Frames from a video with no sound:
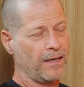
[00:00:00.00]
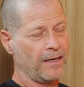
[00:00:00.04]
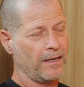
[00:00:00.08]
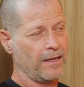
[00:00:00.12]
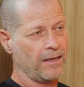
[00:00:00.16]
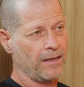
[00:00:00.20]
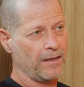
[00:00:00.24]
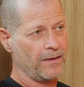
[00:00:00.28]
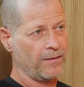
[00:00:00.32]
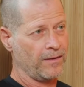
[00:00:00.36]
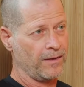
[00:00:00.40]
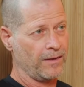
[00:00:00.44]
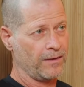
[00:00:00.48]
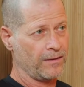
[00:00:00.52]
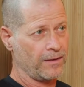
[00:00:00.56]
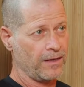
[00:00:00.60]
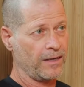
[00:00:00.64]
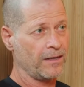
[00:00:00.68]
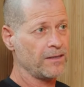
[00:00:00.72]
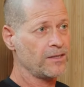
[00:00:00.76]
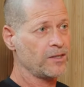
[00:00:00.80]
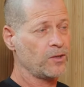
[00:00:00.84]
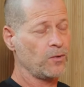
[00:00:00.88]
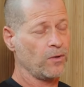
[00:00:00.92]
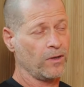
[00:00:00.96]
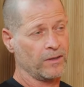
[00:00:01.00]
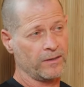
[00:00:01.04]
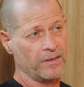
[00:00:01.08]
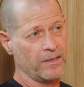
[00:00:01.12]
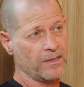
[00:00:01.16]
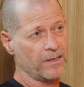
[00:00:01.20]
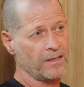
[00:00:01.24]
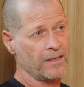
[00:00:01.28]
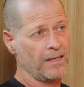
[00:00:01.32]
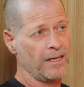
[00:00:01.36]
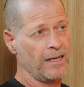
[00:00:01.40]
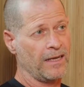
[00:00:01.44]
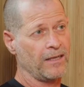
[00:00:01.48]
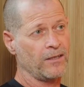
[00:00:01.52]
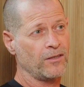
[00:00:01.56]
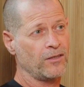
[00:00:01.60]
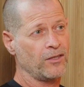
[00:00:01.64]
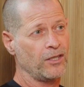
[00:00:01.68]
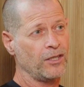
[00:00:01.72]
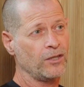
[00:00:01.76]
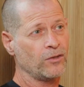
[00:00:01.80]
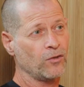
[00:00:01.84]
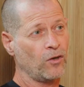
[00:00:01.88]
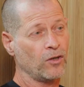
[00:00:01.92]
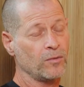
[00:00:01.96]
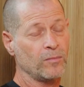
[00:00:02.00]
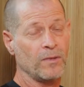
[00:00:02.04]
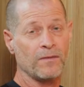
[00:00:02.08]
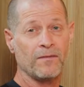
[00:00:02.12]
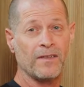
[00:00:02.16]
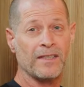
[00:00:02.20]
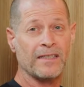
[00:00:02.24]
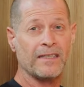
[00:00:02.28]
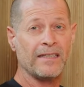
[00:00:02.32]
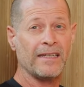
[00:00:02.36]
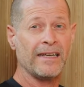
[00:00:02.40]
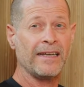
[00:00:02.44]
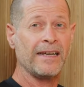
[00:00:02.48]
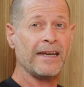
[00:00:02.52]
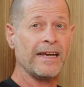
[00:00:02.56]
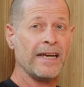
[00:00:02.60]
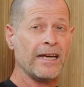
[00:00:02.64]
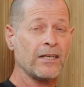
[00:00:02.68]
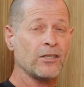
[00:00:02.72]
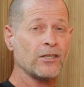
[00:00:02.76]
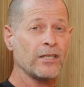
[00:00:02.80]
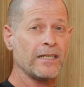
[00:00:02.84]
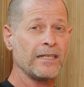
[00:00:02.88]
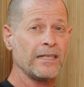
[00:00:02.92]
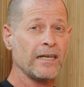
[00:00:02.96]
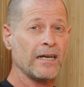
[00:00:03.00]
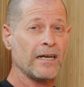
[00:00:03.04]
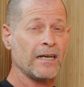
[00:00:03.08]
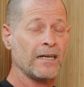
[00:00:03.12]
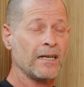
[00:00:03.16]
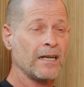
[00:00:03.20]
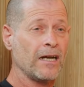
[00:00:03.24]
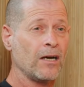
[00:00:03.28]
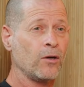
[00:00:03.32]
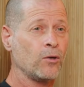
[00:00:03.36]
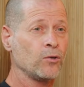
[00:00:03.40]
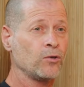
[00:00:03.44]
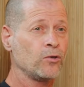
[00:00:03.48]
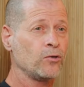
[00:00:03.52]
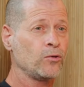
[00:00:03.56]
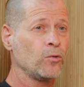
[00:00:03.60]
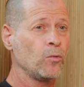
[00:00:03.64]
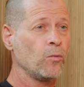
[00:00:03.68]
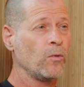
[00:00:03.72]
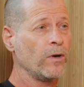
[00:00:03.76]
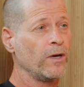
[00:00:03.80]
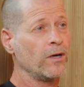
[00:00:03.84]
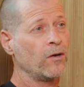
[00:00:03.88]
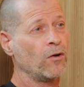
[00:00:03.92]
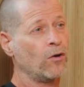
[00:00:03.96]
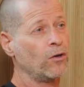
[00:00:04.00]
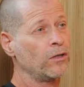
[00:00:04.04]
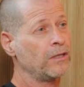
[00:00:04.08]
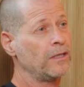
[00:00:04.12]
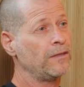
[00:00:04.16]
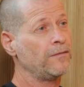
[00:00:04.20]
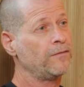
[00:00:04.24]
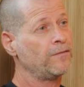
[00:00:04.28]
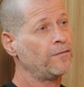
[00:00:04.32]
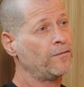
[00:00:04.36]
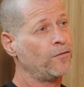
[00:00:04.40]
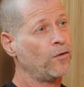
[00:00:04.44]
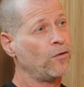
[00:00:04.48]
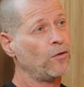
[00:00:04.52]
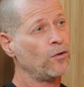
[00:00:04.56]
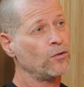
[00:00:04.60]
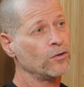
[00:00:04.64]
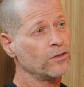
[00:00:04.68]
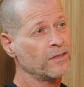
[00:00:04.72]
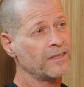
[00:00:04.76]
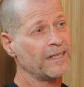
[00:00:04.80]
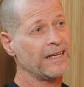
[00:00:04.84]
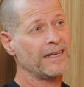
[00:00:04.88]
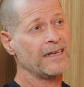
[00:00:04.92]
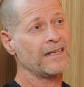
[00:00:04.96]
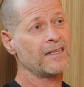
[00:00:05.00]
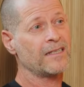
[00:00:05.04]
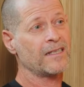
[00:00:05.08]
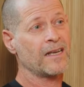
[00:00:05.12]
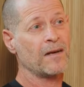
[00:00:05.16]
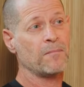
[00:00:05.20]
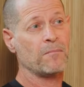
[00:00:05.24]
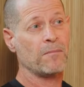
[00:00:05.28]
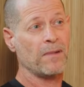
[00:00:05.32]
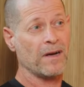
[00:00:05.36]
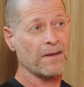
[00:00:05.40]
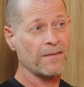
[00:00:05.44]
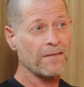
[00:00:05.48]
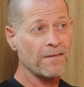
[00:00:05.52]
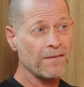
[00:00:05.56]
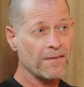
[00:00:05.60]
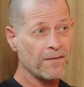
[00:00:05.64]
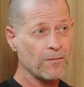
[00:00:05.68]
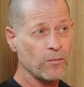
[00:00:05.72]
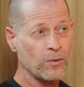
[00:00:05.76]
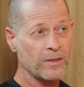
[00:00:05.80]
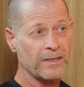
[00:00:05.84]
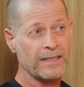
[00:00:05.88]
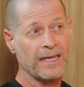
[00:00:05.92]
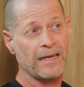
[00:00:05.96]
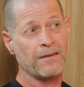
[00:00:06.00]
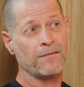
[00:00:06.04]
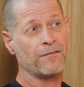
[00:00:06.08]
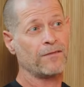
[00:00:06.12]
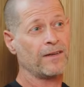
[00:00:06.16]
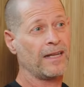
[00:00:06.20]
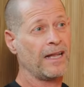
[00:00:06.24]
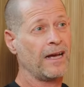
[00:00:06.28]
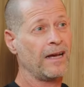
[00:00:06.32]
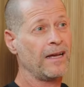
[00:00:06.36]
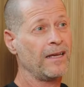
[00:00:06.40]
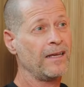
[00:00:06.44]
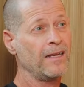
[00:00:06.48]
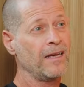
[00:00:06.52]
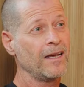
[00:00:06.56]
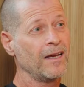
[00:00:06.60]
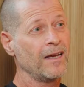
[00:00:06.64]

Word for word: uh, uh, air stewardess, and she told me that they actually allowed to work only four days a month when they fly